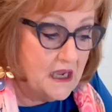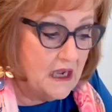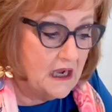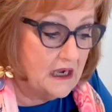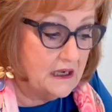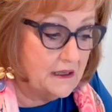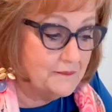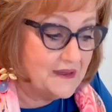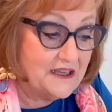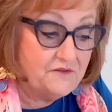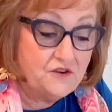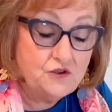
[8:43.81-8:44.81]

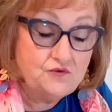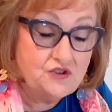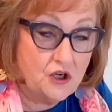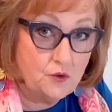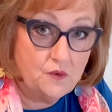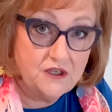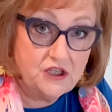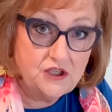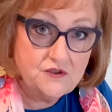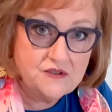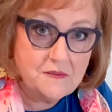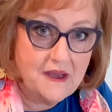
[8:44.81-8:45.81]
If you don't want to
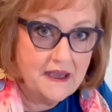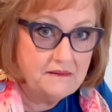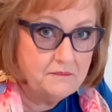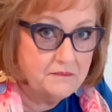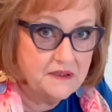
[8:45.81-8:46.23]
use mine,